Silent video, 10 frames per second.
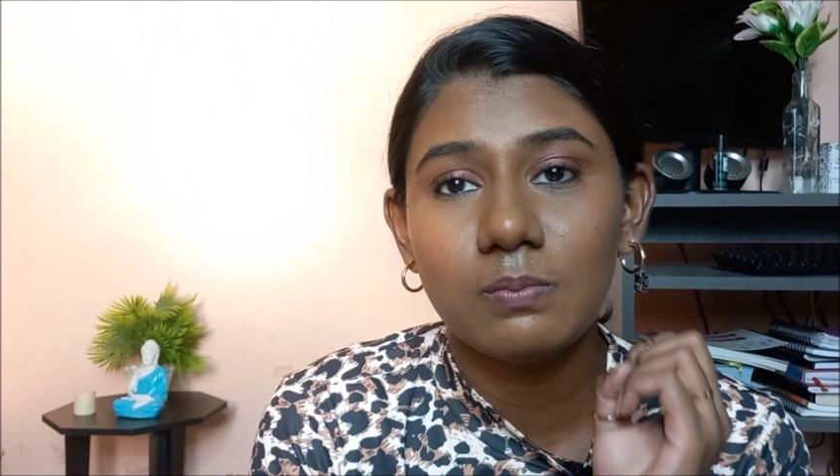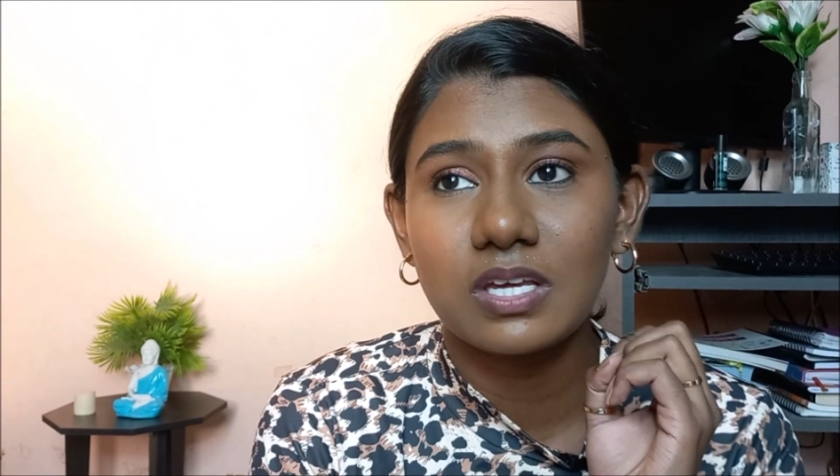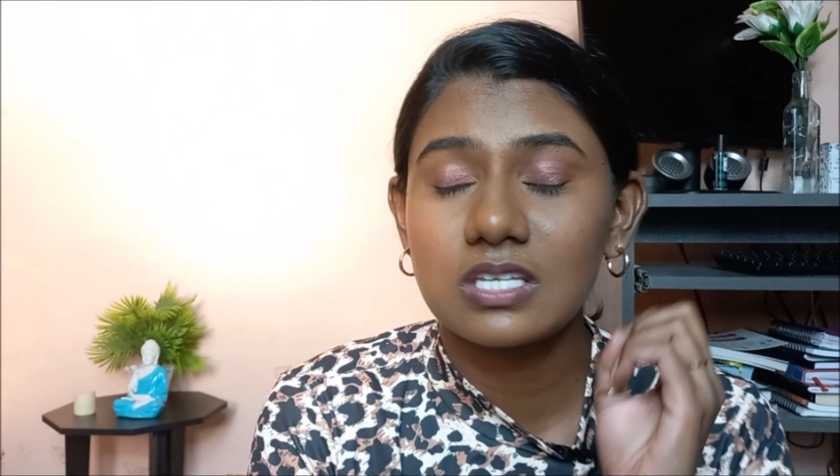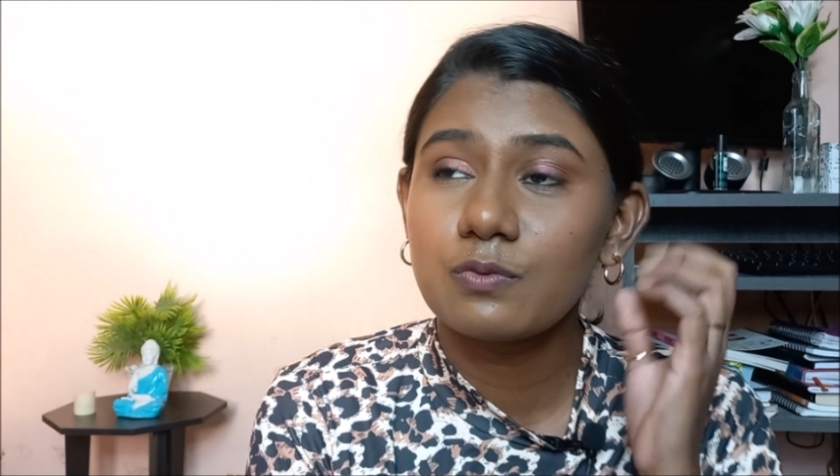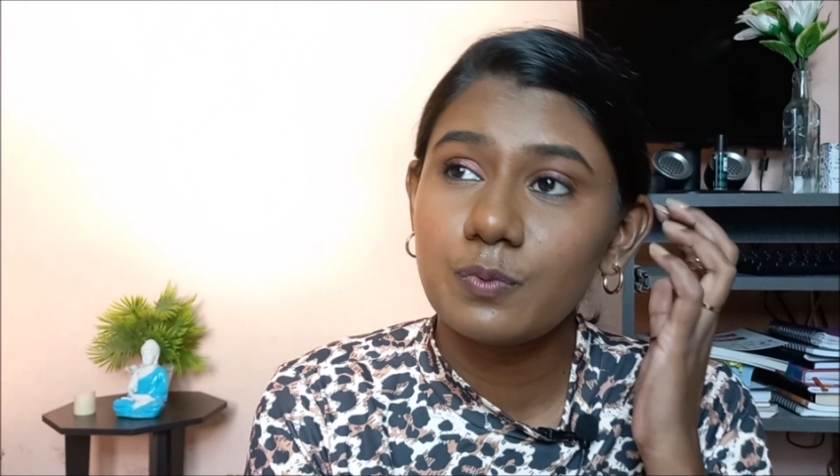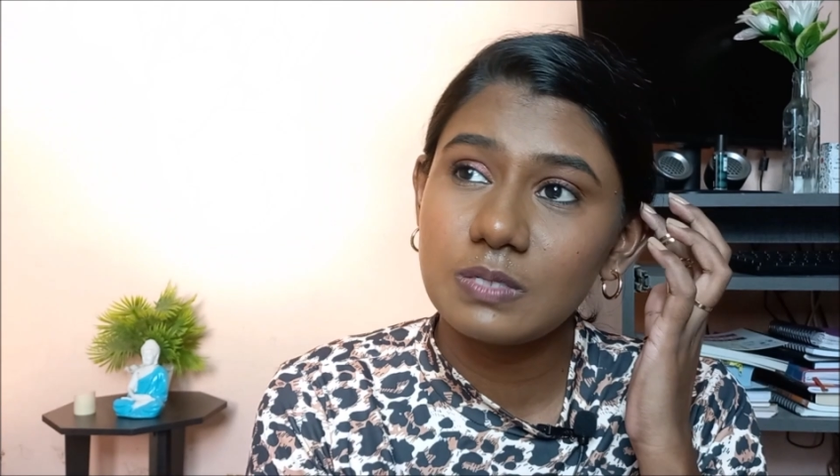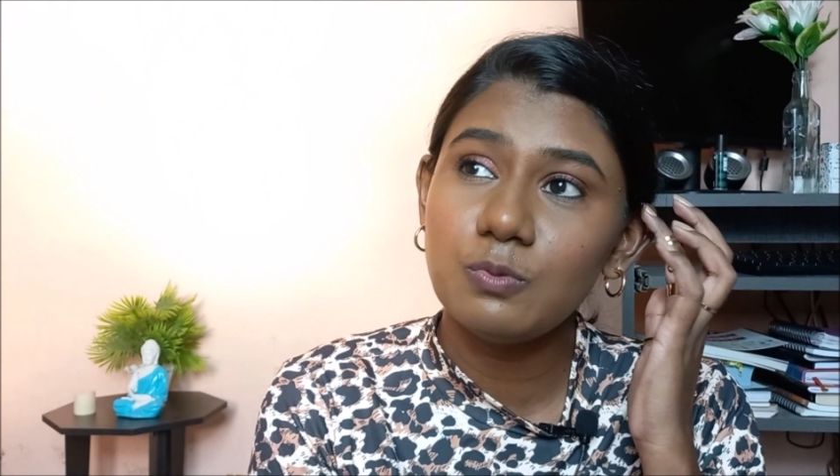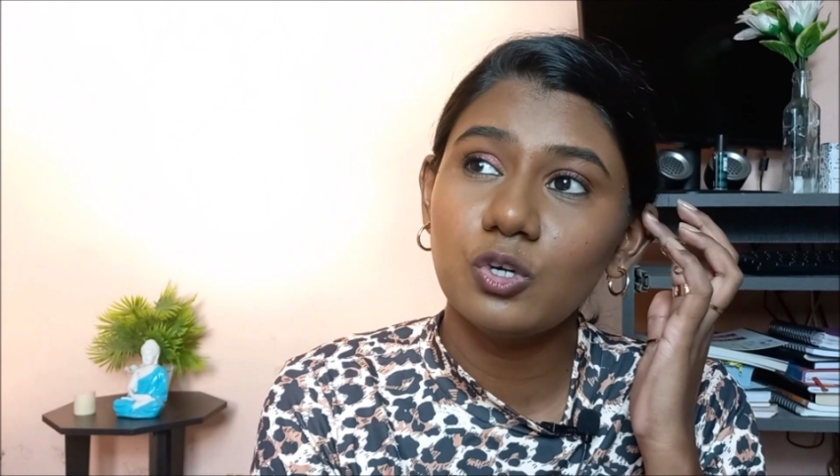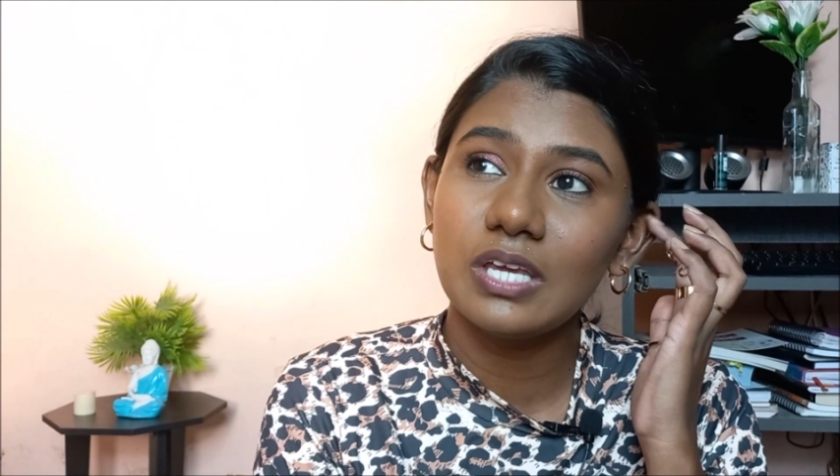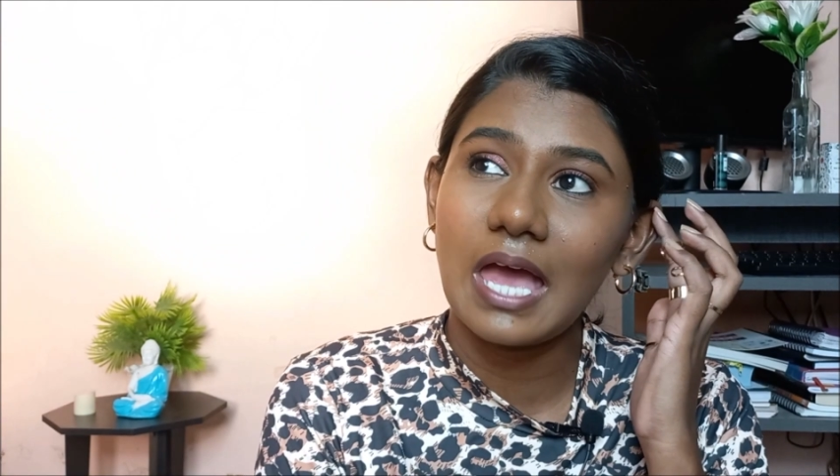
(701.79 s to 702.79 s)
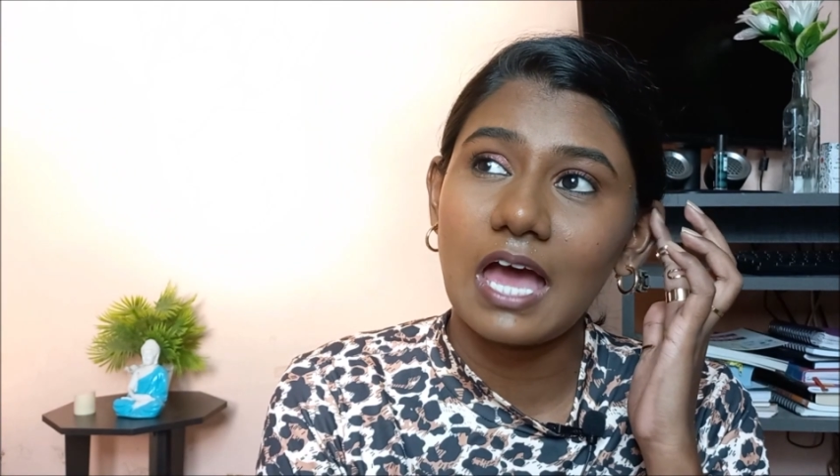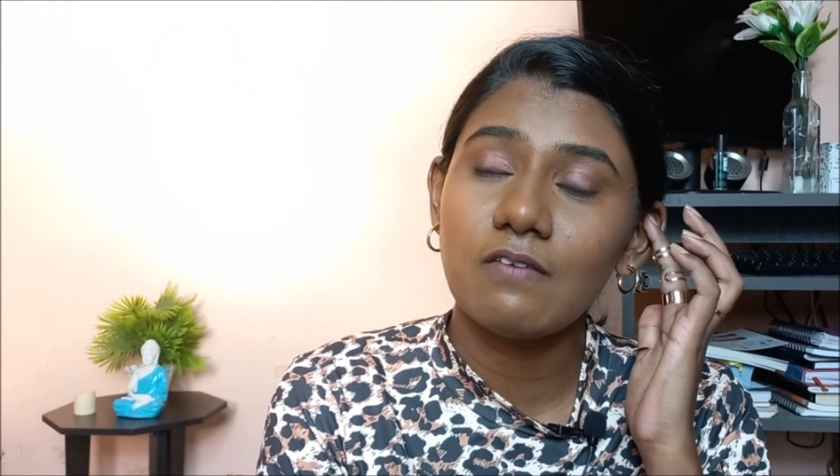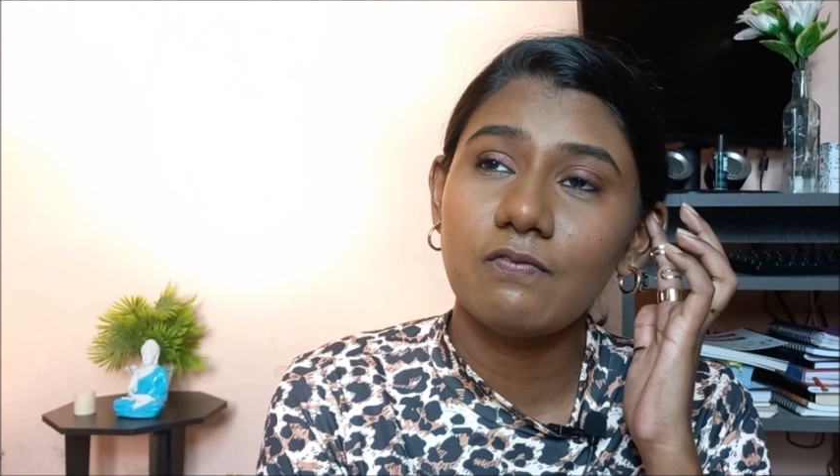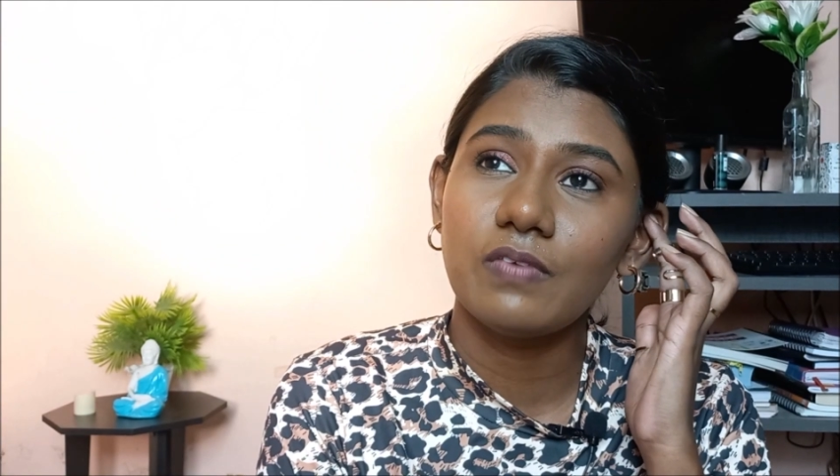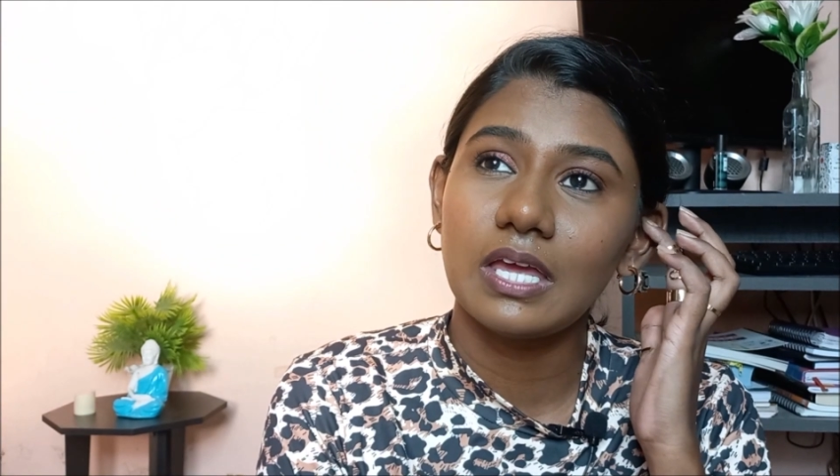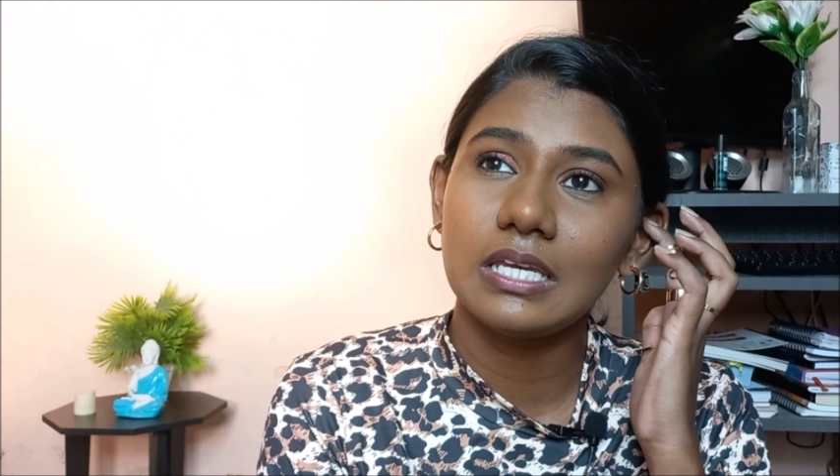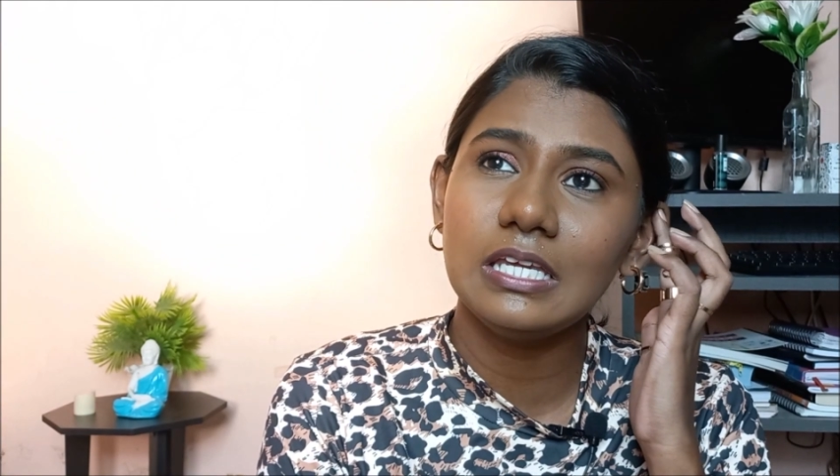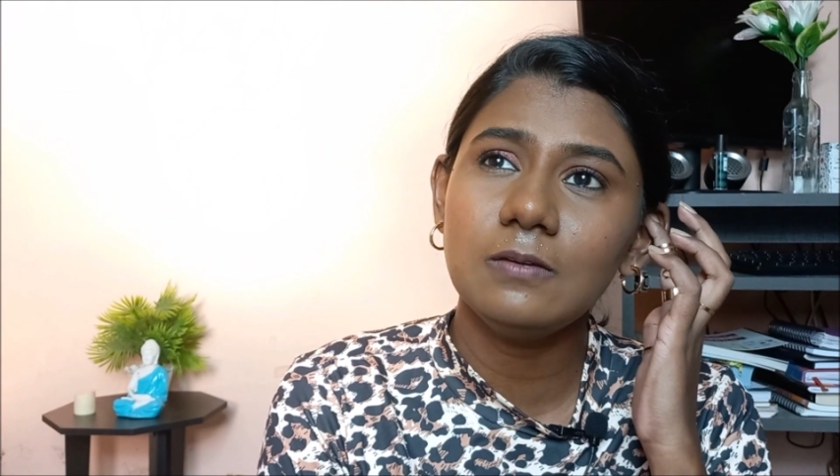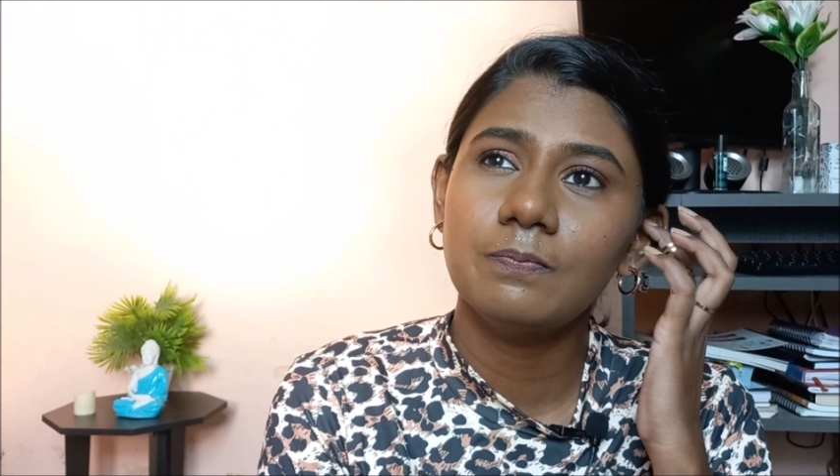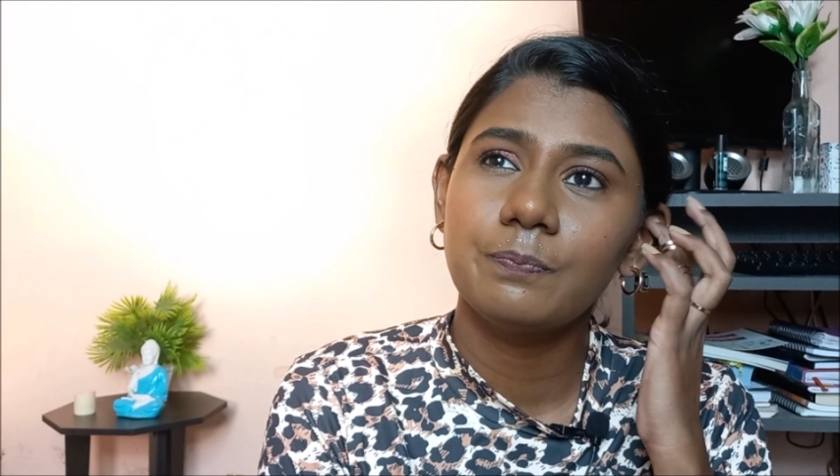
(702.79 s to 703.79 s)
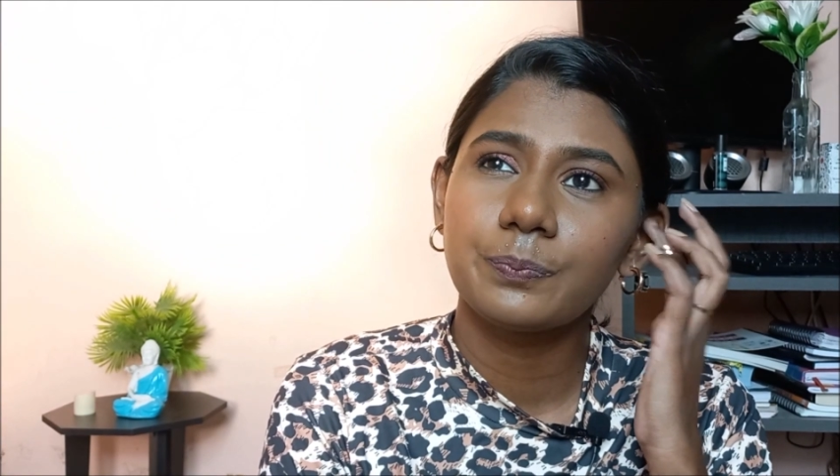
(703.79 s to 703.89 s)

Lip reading: because Swiss Beauty have very